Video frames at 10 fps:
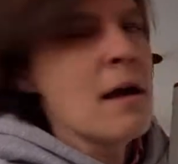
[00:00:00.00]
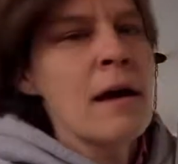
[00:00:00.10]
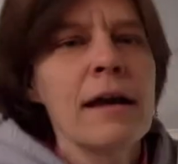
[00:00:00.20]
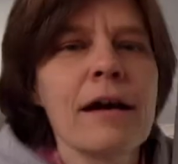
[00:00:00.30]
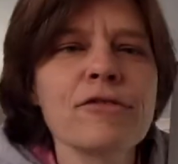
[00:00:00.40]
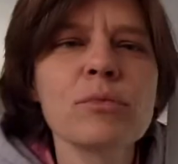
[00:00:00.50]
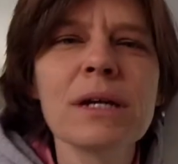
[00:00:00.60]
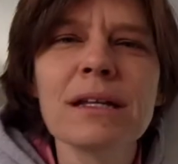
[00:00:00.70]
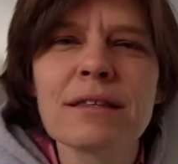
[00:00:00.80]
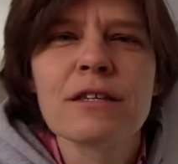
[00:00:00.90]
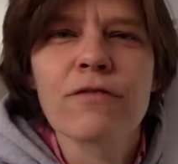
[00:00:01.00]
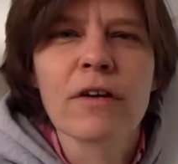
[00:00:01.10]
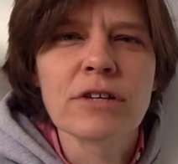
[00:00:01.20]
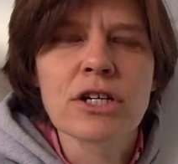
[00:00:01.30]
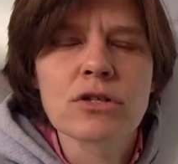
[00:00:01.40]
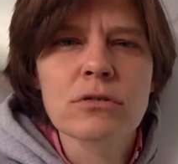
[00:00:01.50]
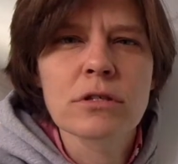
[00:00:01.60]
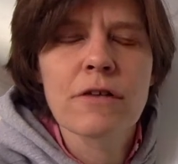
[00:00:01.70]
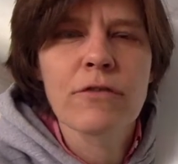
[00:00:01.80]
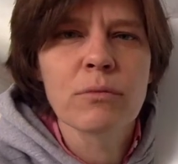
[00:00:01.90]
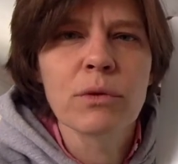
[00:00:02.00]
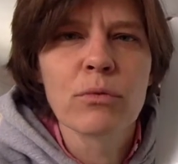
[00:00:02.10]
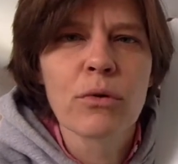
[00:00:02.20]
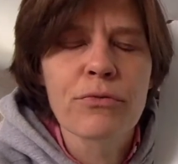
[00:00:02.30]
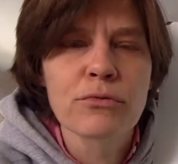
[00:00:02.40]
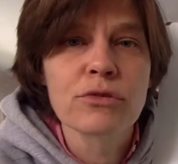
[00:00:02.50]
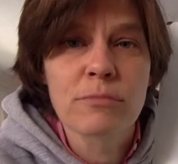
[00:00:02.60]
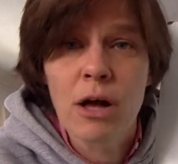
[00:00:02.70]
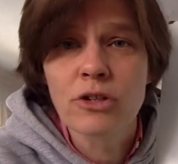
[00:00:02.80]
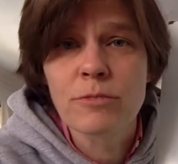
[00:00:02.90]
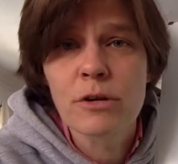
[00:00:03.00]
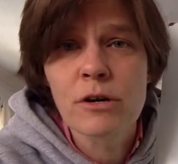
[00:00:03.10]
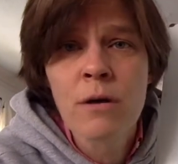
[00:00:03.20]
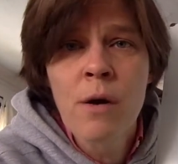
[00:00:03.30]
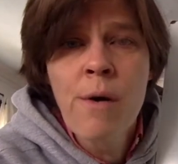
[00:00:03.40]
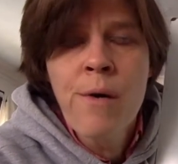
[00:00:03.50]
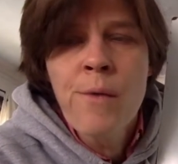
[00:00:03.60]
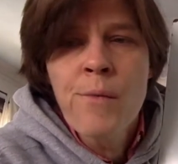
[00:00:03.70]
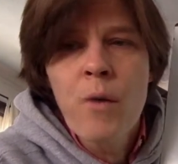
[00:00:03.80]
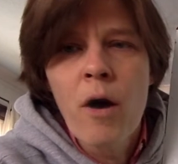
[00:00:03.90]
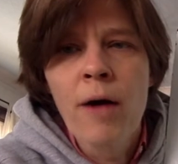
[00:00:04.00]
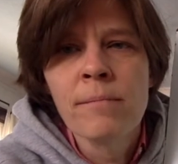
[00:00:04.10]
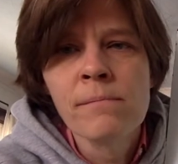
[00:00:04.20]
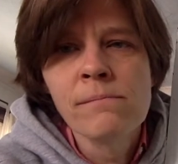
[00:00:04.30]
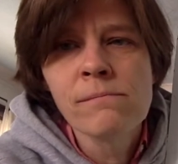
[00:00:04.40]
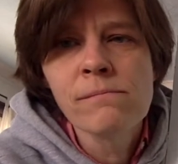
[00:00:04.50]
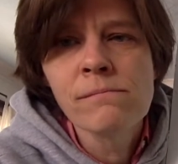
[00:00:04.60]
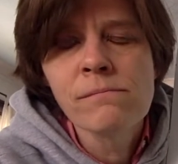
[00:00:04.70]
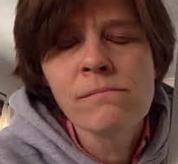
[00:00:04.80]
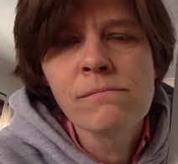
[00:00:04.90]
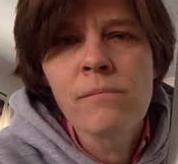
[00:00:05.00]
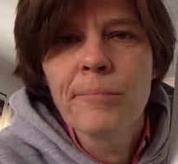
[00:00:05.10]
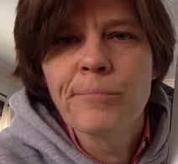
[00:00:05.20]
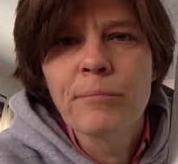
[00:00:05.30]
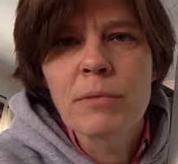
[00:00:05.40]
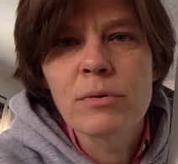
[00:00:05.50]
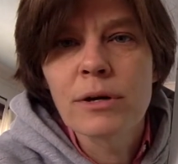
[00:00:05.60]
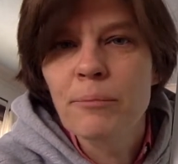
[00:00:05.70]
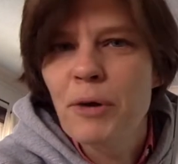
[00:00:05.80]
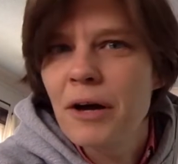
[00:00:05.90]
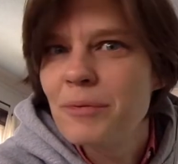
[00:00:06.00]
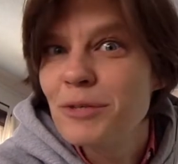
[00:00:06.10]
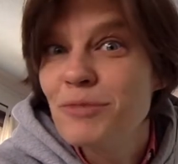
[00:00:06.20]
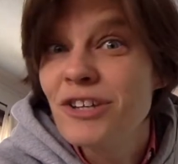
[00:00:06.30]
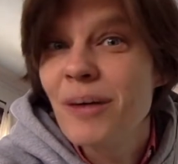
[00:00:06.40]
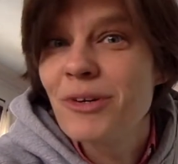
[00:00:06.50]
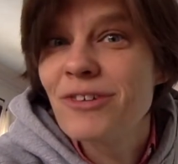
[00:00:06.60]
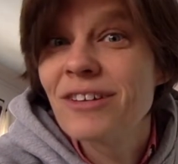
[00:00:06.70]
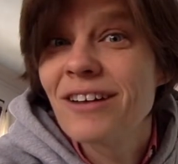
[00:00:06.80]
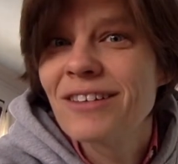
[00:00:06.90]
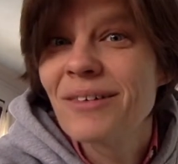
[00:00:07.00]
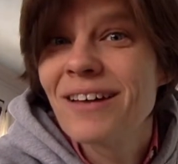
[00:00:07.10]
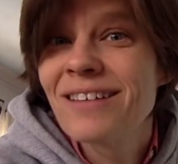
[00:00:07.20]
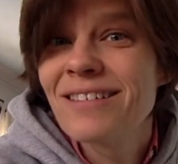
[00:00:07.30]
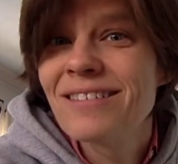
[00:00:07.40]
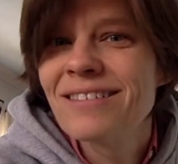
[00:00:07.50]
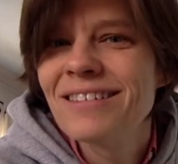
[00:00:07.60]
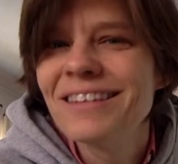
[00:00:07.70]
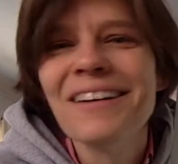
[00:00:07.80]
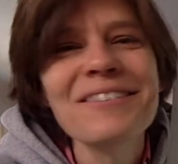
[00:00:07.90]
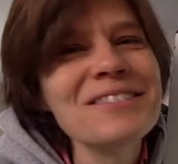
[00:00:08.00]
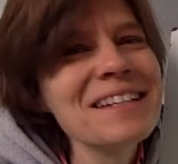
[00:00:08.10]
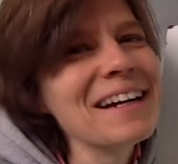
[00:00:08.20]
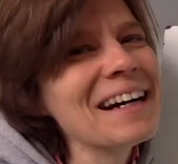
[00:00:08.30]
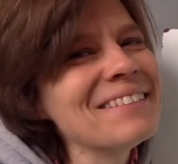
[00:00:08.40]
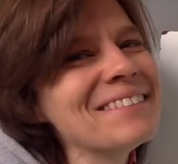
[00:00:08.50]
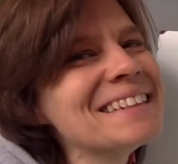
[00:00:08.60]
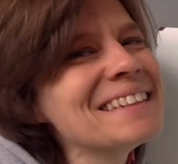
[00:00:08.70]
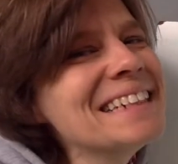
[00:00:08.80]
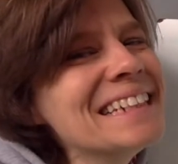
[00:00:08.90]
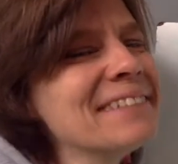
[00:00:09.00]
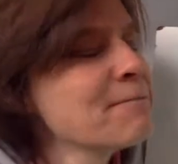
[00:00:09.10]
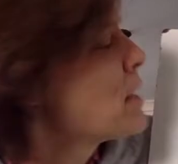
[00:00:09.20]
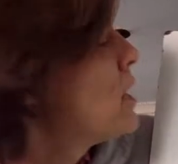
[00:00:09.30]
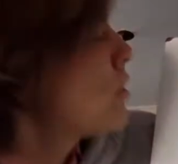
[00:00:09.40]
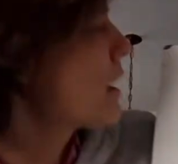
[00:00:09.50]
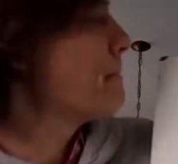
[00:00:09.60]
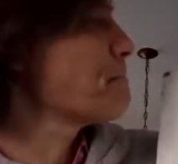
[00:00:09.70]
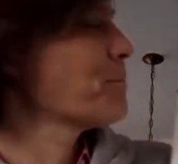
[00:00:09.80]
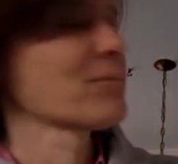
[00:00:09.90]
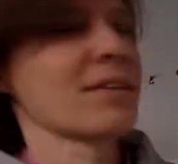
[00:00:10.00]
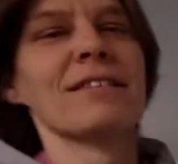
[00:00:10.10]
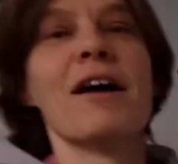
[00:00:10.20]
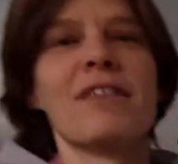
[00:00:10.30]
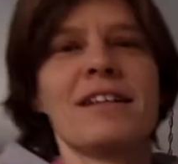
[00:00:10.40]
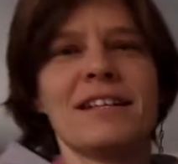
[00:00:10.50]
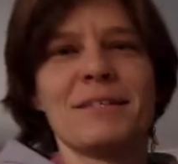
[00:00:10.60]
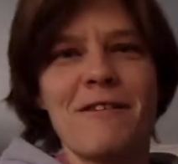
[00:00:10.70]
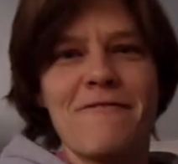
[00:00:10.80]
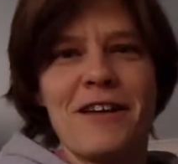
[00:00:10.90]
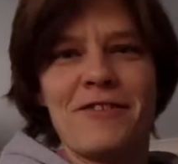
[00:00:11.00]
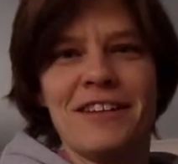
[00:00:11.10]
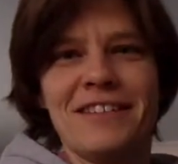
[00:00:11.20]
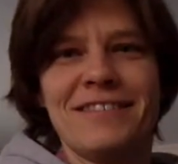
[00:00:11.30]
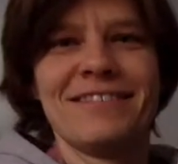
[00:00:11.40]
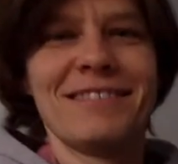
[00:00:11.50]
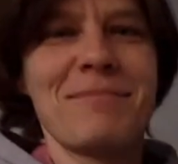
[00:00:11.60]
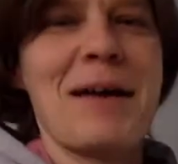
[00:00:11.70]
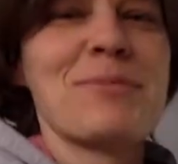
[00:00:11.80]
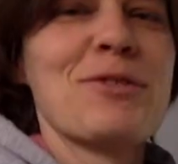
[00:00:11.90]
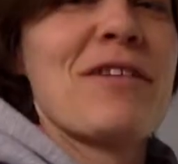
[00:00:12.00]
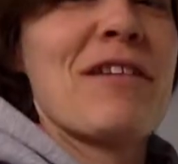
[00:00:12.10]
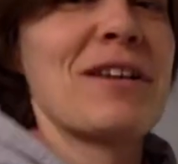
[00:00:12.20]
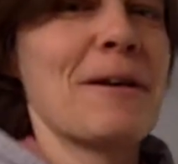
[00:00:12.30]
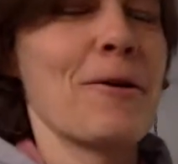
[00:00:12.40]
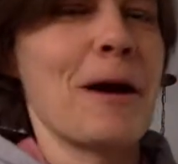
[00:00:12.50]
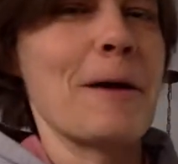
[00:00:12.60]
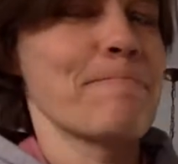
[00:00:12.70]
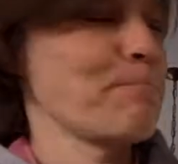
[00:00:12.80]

And after we get this foundational stuff and we roll through some algebra, maybe we could pick up some geometry along the way. Love geometry. Okay, love it. It's my favorite. It's my absolute favorite. Okay.